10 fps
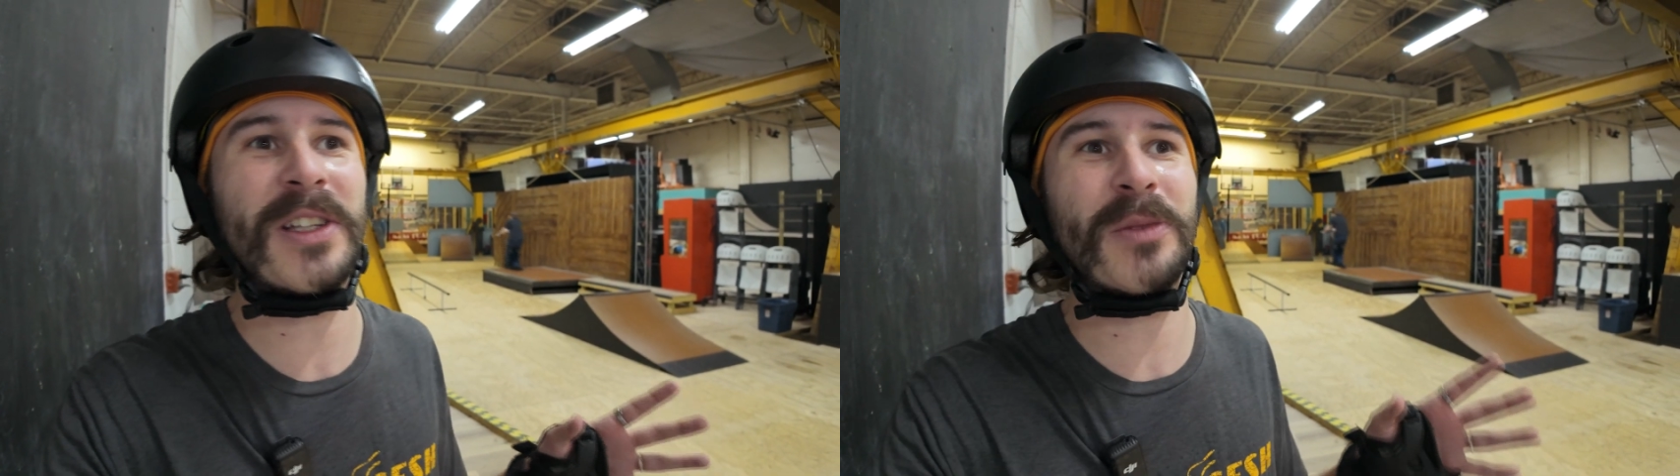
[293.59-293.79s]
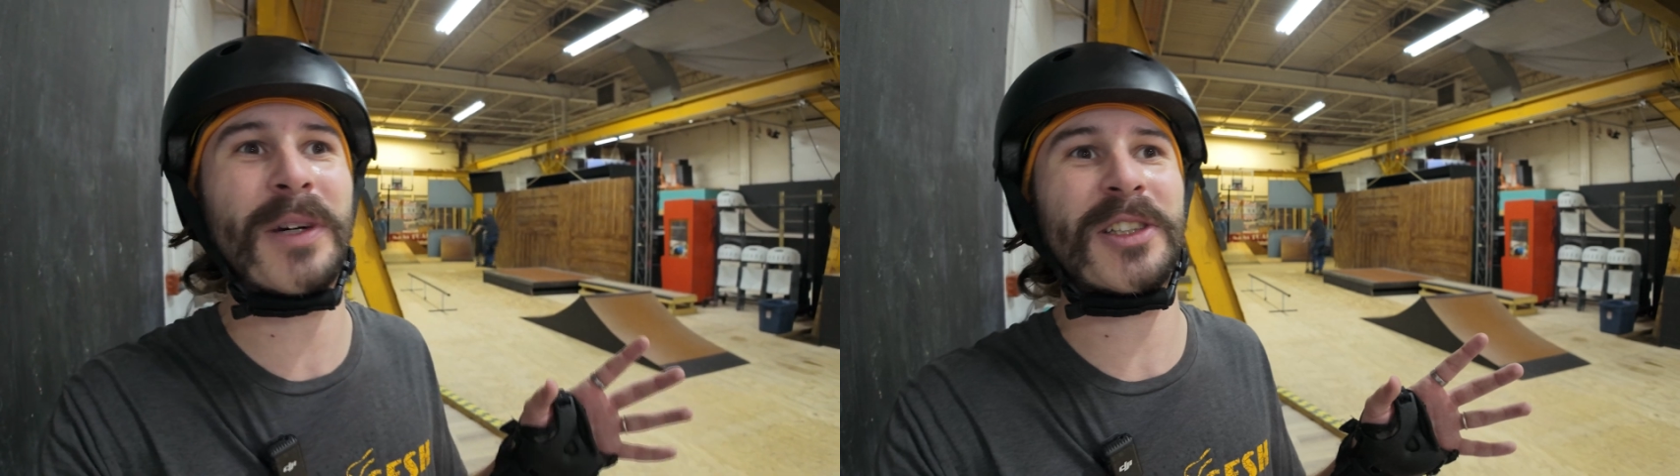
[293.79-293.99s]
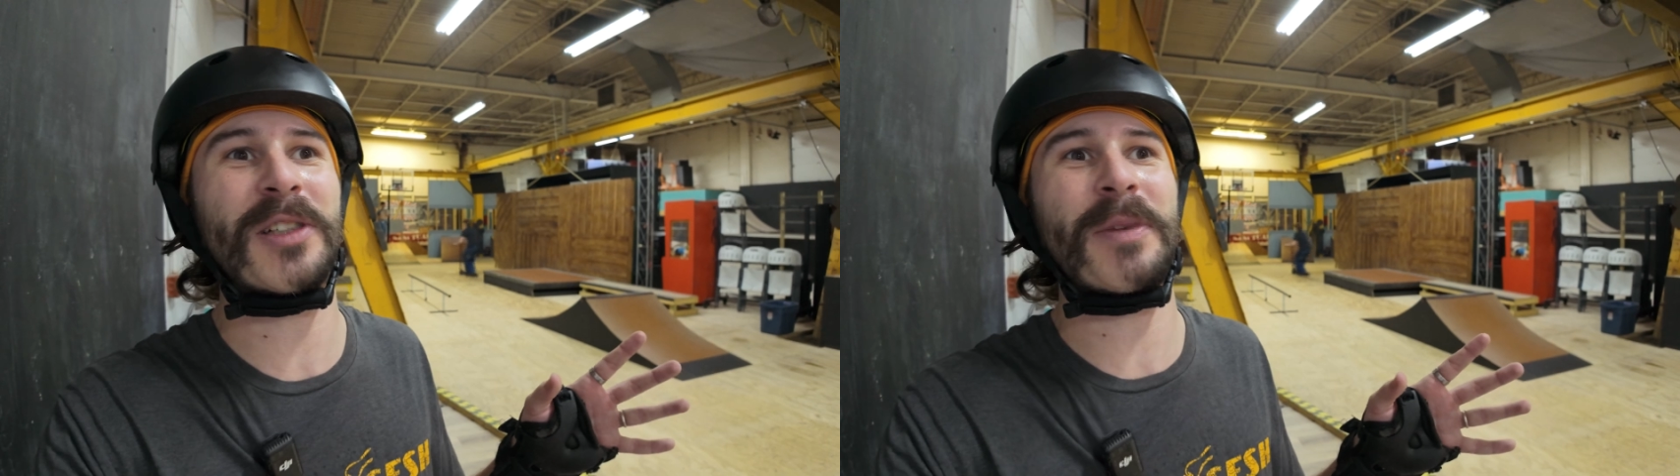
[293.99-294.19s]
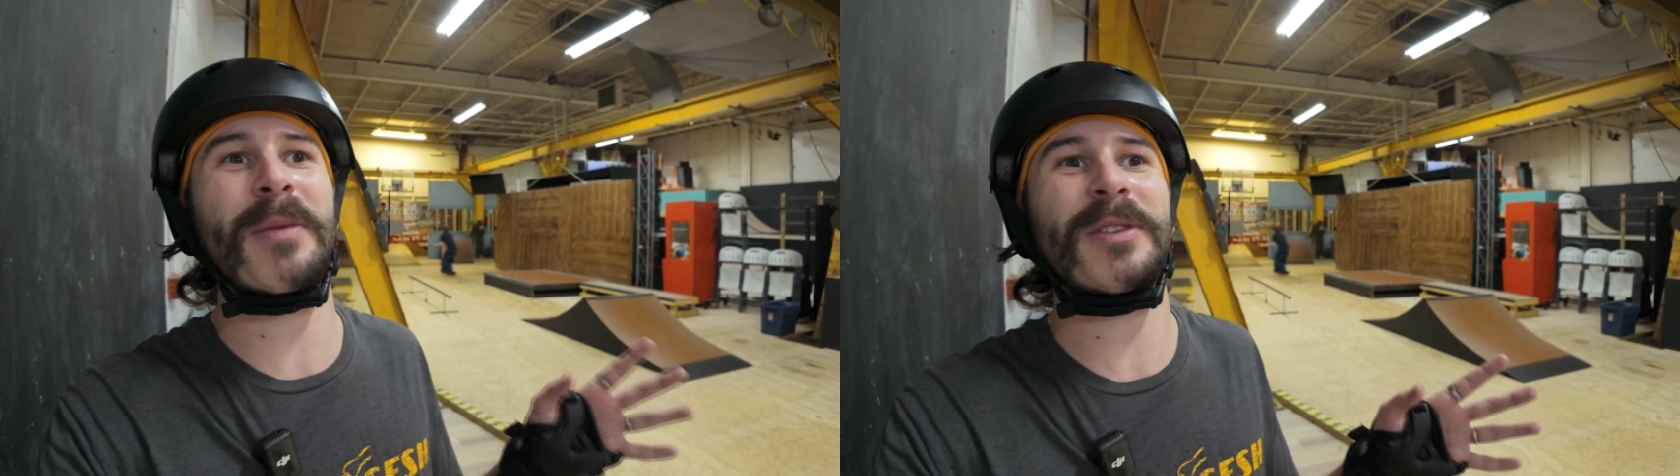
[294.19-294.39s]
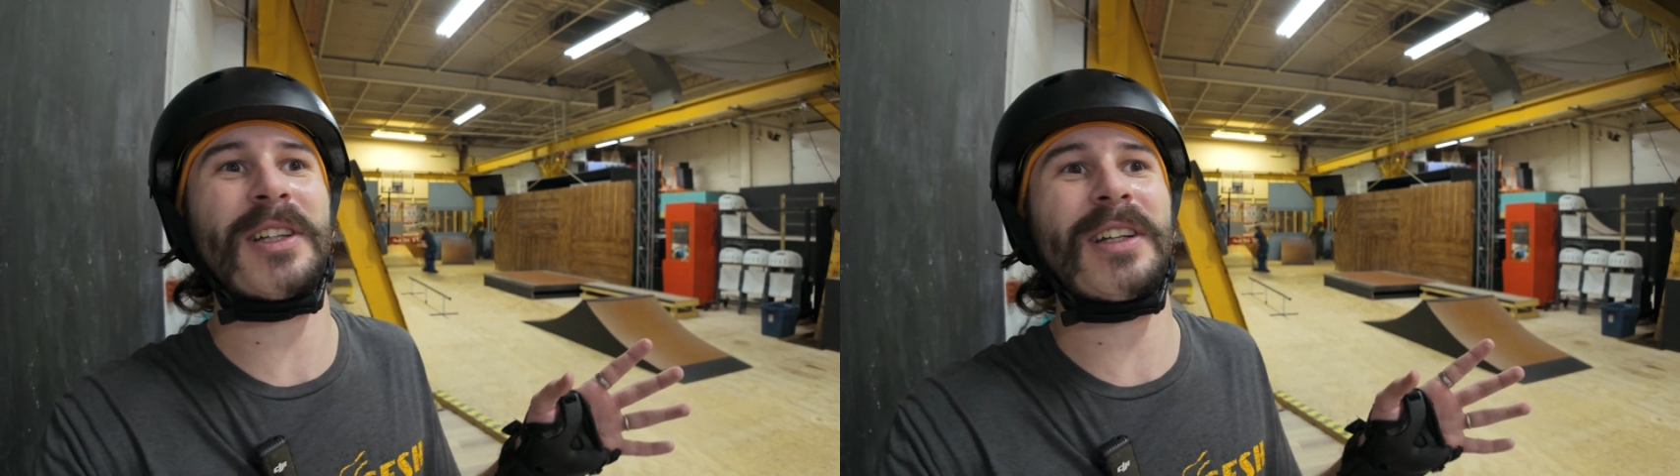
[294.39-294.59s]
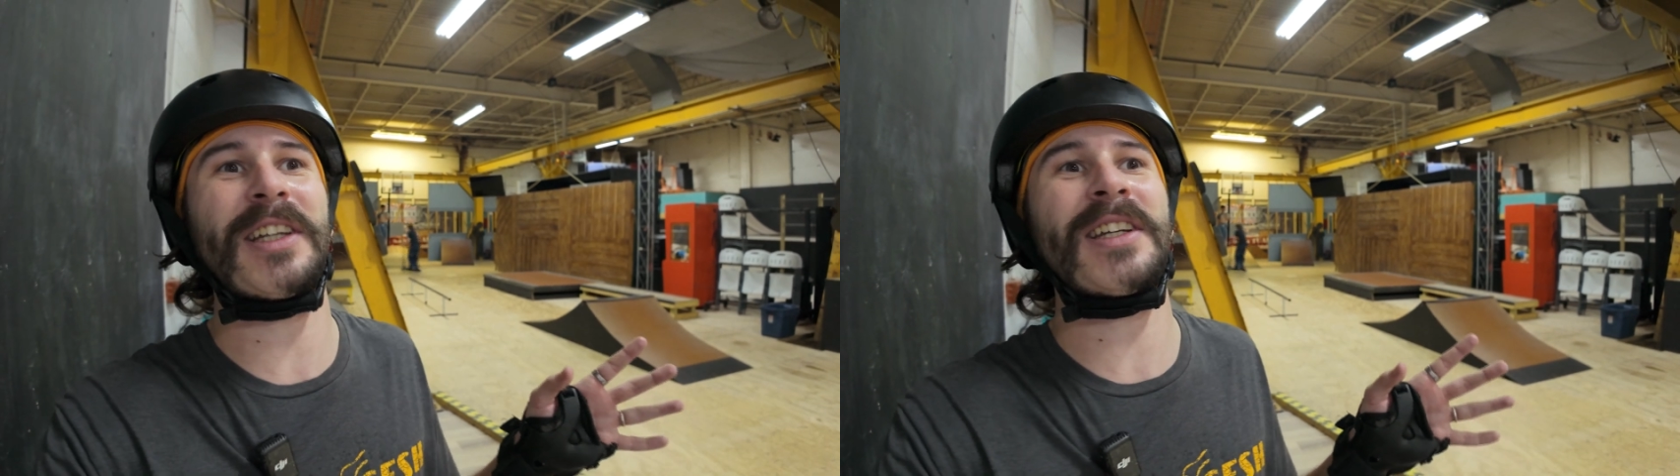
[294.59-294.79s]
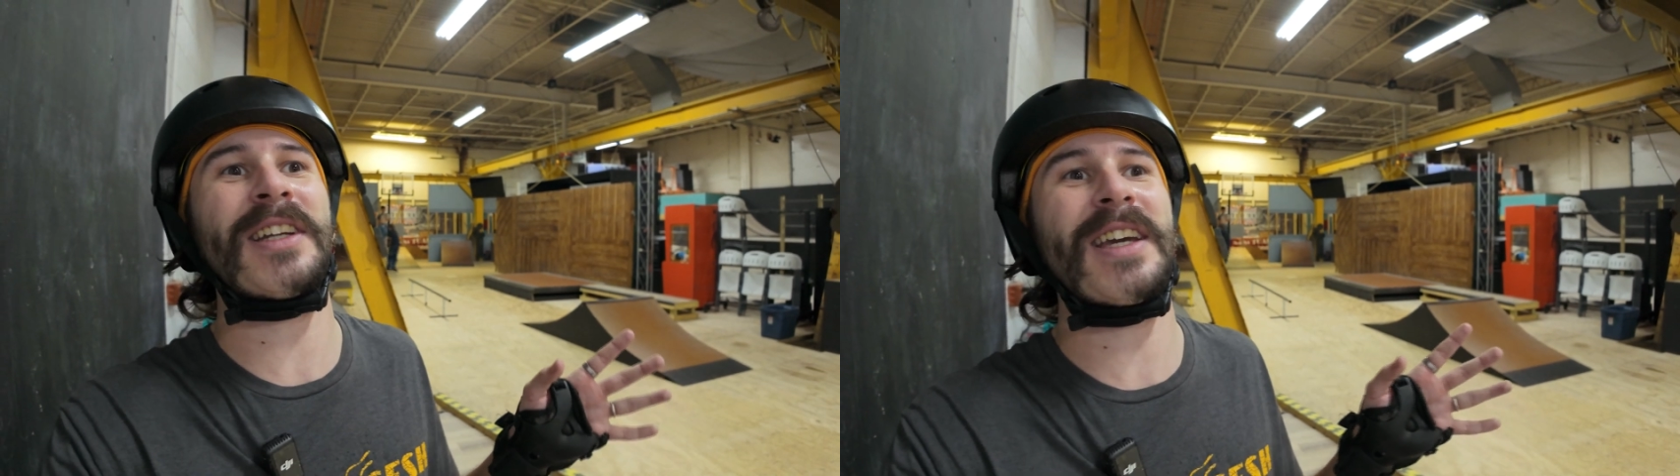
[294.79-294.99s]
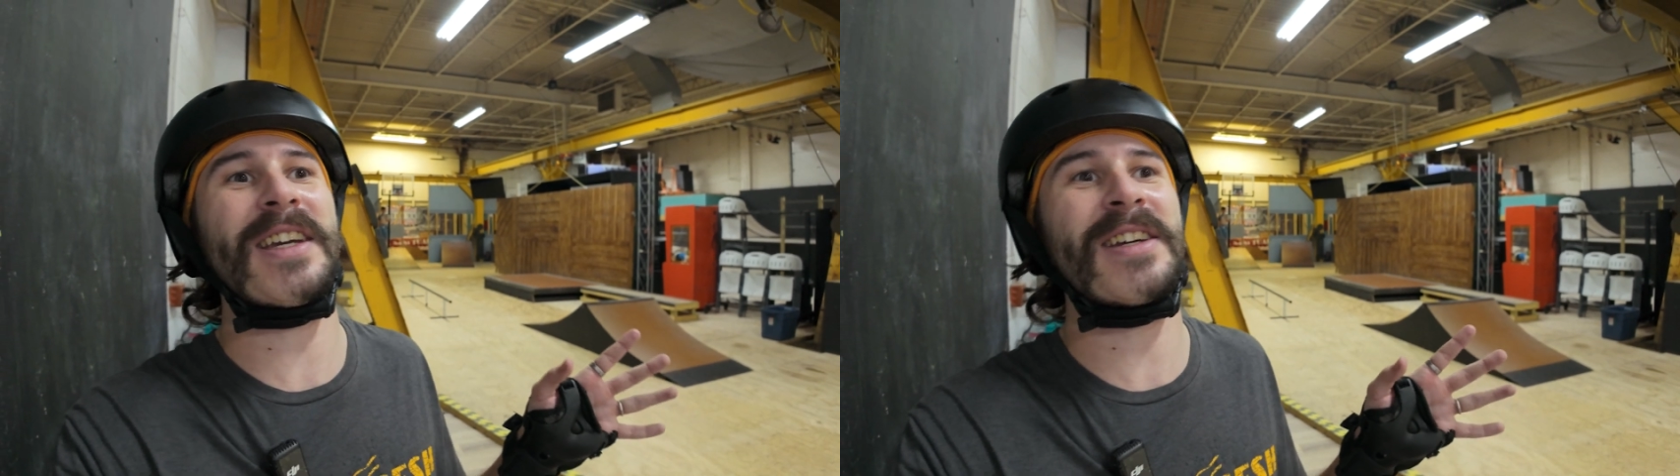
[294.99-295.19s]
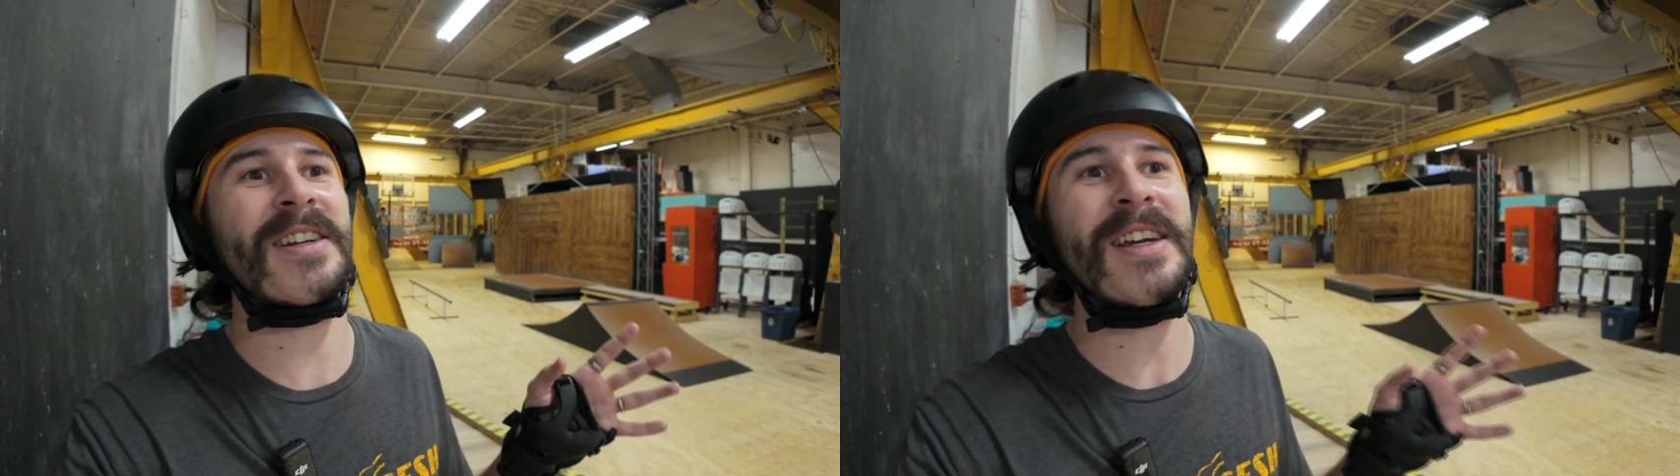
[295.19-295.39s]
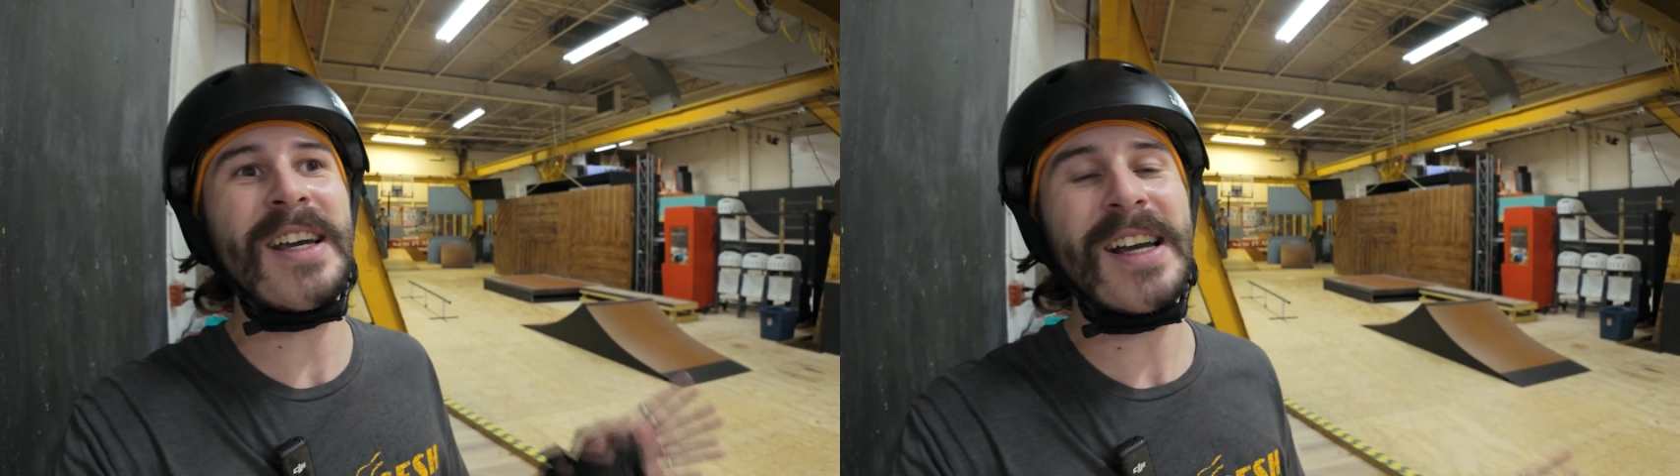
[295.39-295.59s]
too much to be able to lean in.